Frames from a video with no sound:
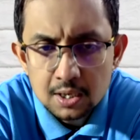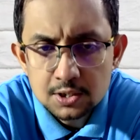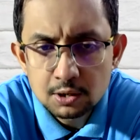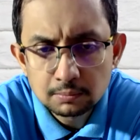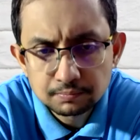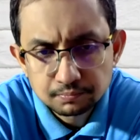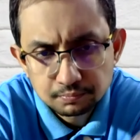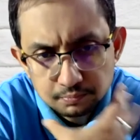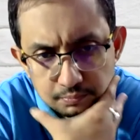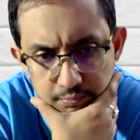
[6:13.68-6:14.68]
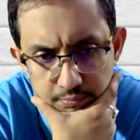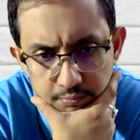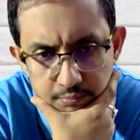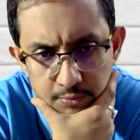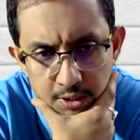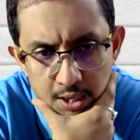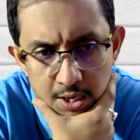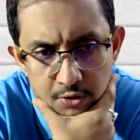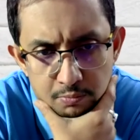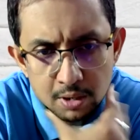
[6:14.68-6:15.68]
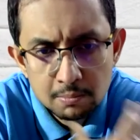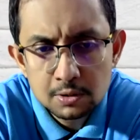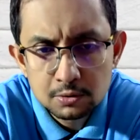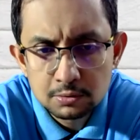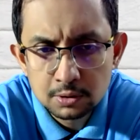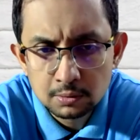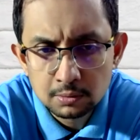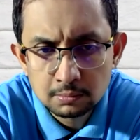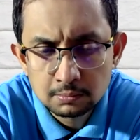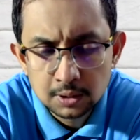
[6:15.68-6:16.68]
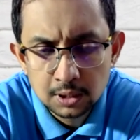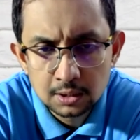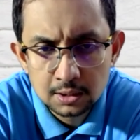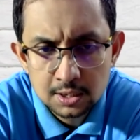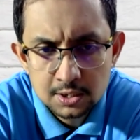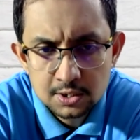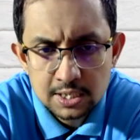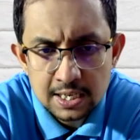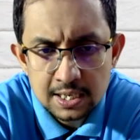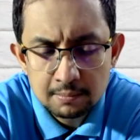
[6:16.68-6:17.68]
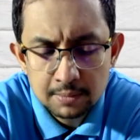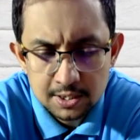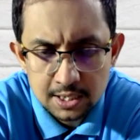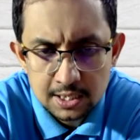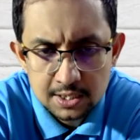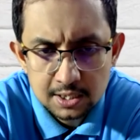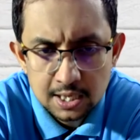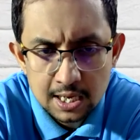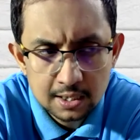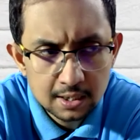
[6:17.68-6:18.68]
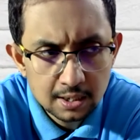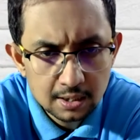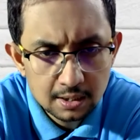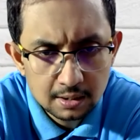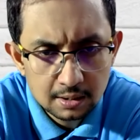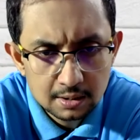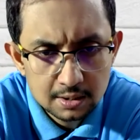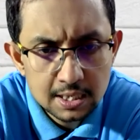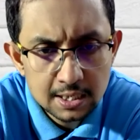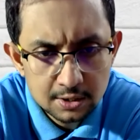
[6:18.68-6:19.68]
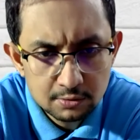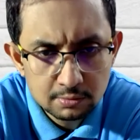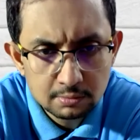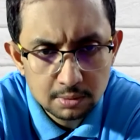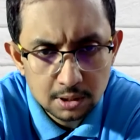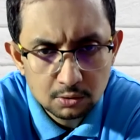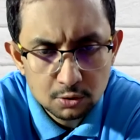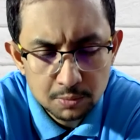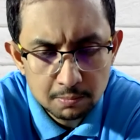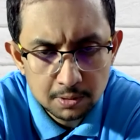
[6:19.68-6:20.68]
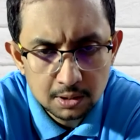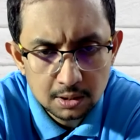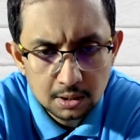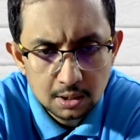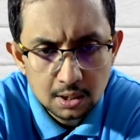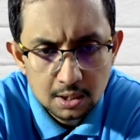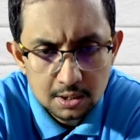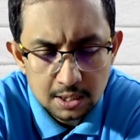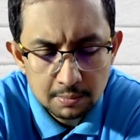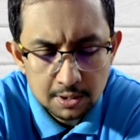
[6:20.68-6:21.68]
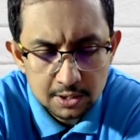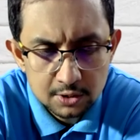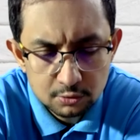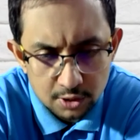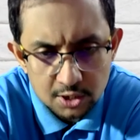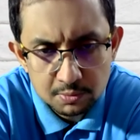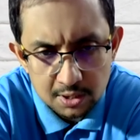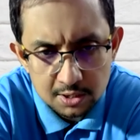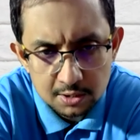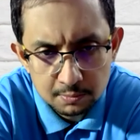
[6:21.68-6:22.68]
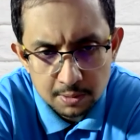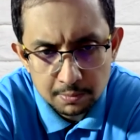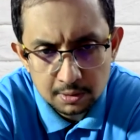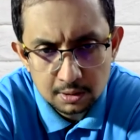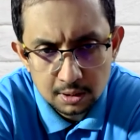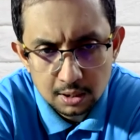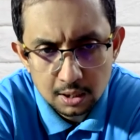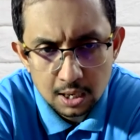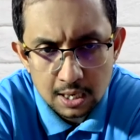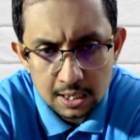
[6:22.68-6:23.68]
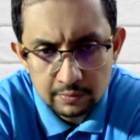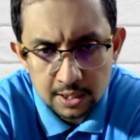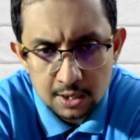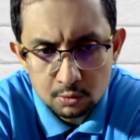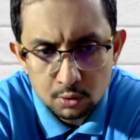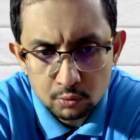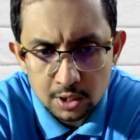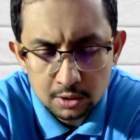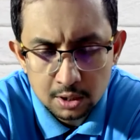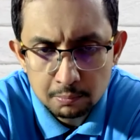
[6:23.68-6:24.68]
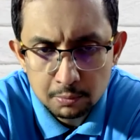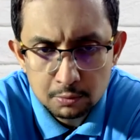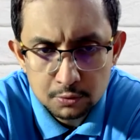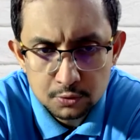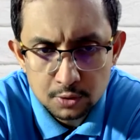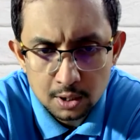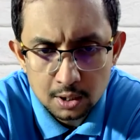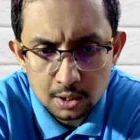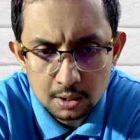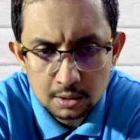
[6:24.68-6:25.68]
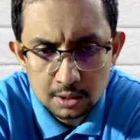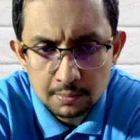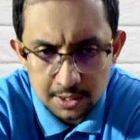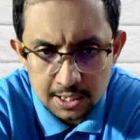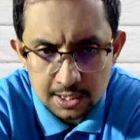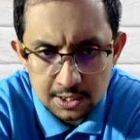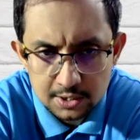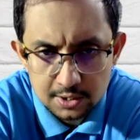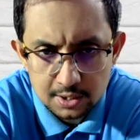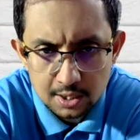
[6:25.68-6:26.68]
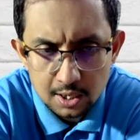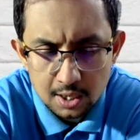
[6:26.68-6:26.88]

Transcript: So I should be able to, just send a message, like send it to those people, send a message to these people, and even I don't want to compose the messages